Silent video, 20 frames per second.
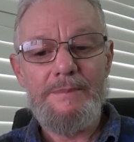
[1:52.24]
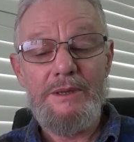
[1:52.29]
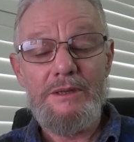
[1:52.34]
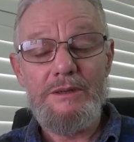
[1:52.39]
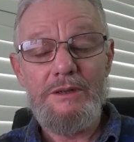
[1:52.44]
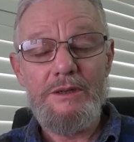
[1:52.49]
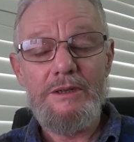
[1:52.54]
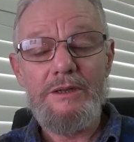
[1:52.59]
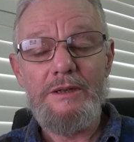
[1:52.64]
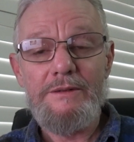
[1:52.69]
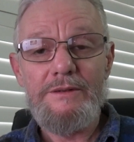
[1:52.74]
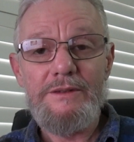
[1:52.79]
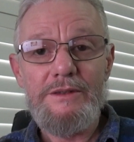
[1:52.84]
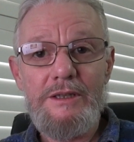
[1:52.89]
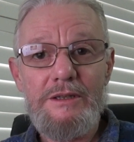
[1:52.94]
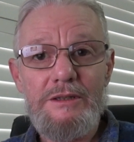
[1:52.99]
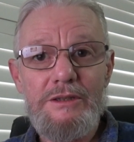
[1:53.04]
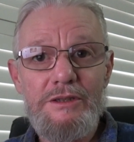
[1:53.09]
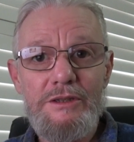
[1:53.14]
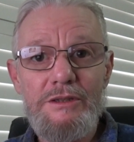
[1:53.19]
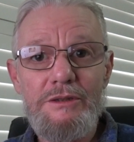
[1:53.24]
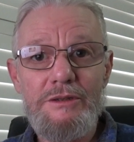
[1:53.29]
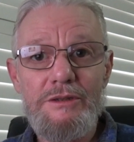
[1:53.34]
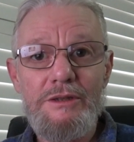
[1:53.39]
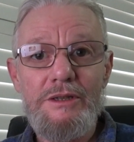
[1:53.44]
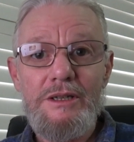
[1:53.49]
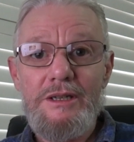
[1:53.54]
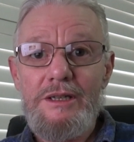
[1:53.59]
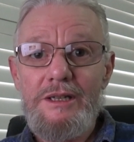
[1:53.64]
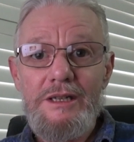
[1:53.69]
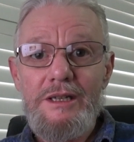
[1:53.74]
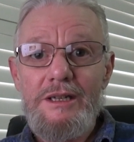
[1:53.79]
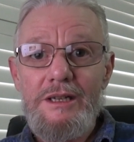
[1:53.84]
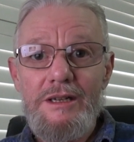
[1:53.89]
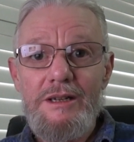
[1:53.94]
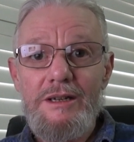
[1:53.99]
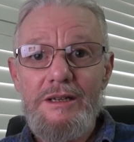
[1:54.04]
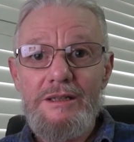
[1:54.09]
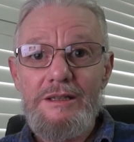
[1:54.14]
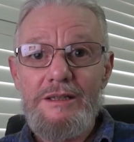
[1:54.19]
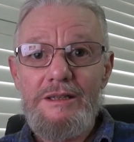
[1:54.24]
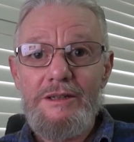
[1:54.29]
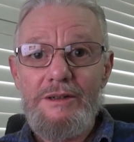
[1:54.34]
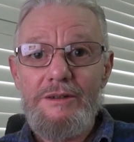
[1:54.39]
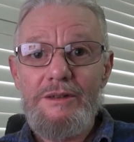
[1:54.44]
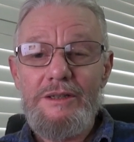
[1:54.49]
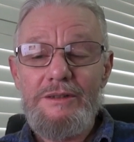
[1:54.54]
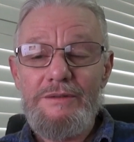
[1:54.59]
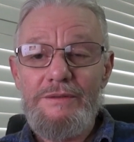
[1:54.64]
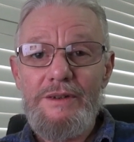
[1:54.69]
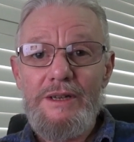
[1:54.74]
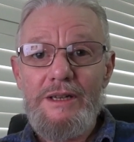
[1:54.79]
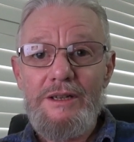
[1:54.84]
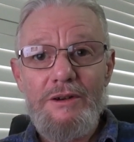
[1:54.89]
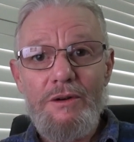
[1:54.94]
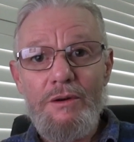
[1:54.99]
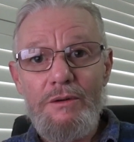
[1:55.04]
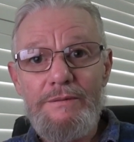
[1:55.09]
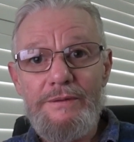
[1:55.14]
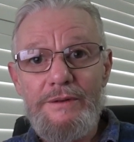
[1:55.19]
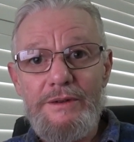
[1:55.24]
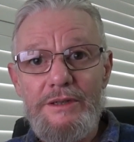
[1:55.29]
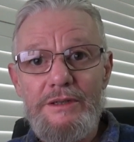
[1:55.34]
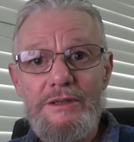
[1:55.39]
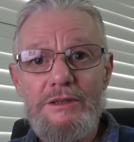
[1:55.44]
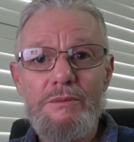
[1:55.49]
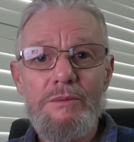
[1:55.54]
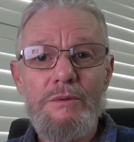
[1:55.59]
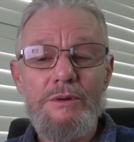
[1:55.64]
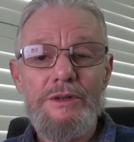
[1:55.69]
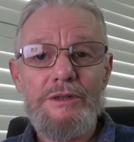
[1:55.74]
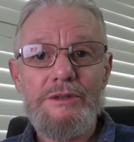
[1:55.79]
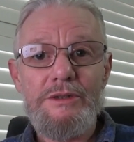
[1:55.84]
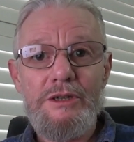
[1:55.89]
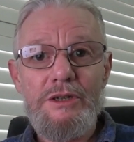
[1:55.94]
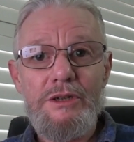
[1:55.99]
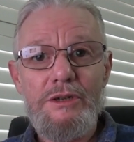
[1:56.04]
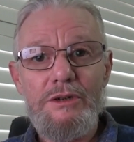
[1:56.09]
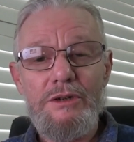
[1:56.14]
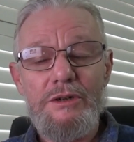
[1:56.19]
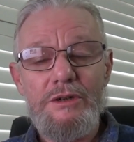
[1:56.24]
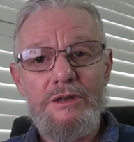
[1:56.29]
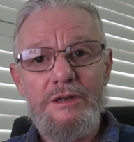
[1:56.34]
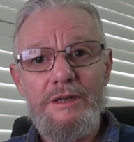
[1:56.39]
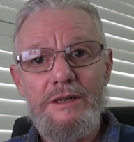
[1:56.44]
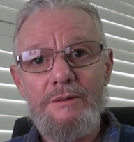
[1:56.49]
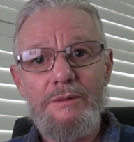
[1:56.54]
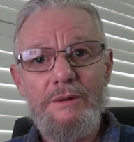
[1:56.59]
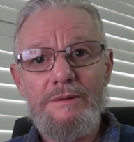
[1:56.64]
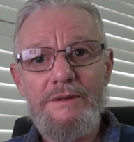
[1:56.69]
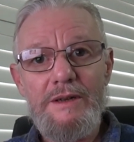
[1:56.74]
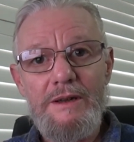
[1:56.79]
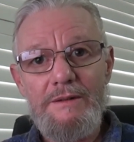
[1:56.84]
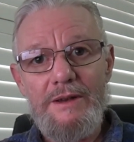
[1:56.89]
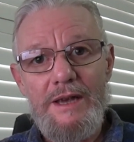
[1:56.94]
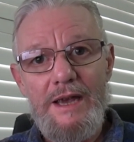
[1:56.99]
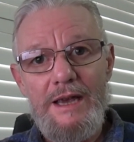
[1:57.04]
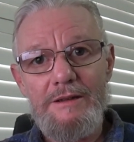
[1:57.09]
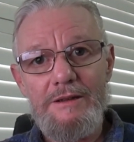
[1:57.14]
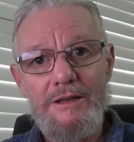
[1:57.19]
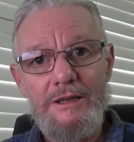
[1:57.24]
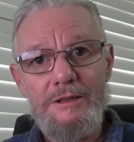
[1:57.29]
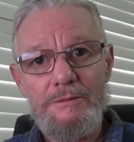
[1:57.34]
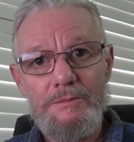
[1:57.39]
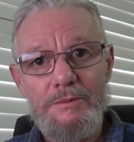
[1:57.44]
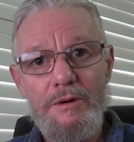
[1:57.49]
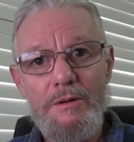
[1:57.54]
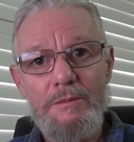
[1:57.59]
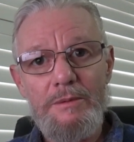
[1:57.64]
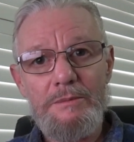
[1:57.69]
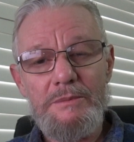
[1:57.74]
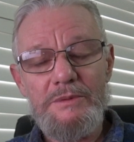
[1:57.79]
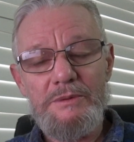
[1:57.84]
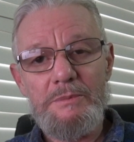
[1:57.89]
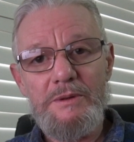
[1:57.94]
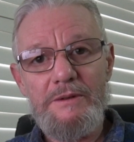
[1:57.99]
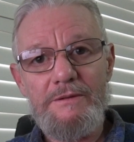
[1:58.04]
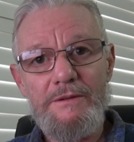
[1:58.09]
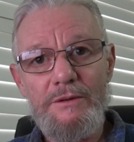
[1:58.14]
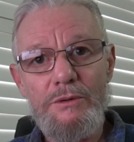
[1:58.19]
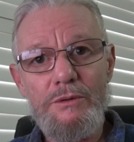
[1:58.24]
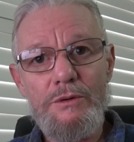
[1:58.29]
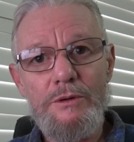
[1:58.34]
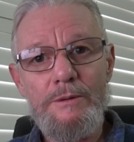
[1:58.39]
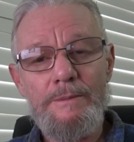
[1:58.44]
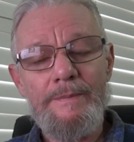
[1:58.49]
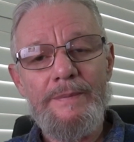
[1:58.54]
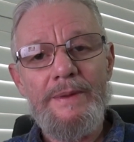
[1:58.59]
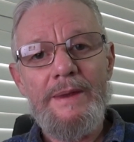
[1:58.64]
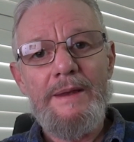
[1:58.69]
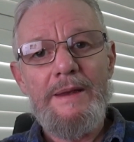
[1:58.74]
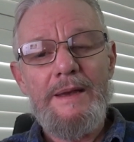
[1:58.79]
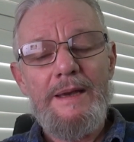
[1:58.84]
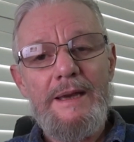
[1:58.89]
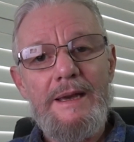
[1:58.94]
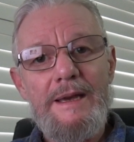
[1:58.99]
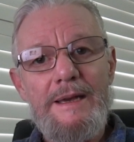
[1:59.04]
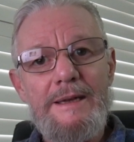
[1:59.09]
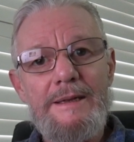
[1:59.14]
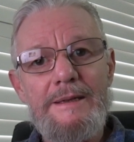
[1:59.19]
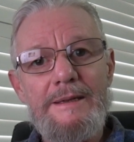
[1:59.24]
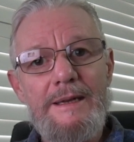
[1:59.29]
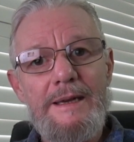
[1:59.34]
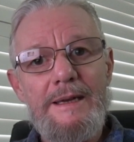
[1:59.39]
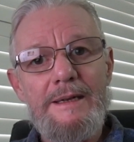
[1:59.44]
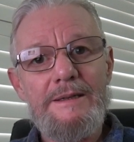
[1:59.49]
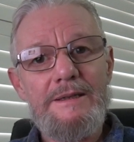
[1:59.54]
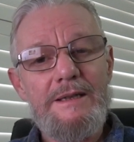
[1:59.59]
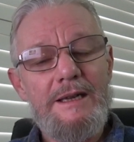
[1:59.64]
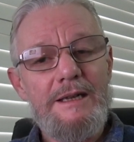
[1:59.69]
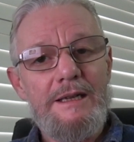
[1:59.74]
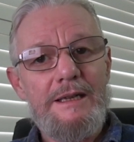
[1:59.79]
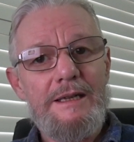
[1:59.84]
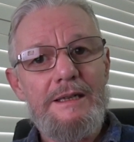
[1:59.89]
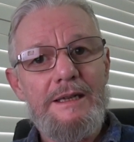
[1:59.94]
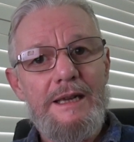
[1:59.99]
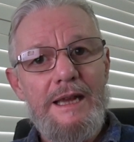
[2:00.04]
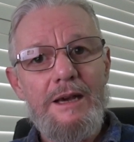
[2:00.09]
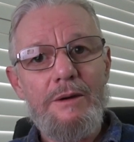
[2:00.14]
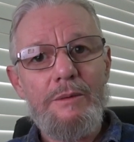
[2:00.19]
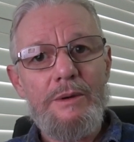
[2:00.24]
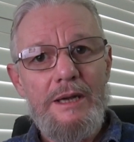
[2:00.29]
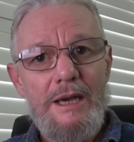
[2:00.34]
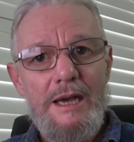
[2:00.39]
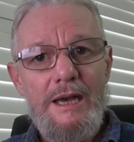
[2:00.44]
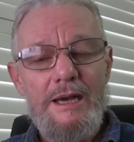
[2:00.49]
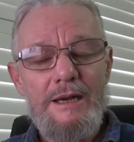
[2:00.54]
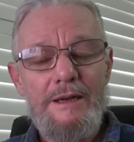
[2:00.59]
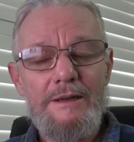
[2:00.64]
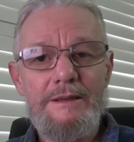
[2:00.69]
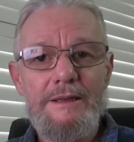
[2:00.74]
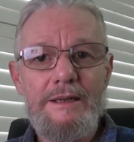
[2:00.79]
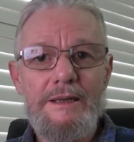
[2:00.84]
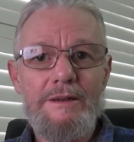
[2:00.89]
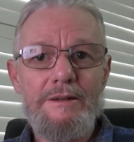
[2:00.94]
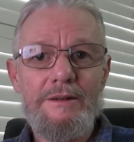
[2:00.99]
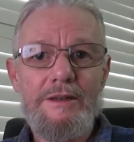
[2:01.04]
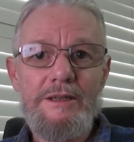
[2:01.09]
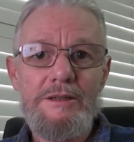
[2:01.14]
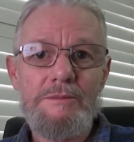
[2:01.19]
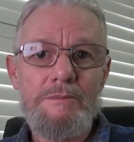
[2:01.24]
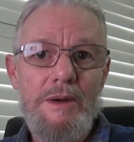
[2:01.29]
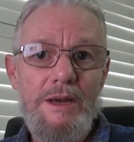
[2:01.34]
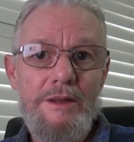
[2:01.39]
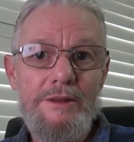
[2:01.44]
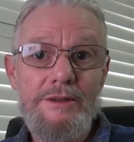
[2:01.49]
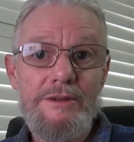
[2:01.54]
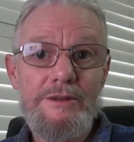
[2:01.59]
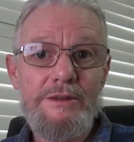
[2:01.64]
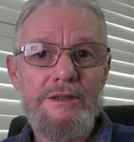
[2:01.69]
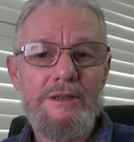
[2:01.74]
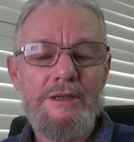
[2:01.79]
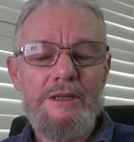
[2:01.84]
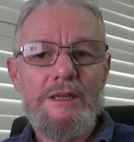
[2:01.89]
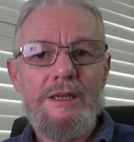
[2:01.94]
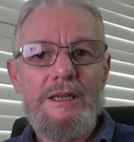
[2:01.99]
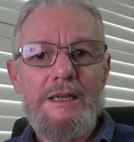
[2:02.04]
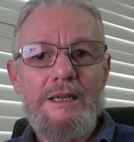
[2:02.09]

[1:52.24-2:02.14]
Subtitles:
But like I've said to you, you know, it's fairly obvious what has occurred. Now, we've never had these problems before, and suddenly now we are. Now, these mothers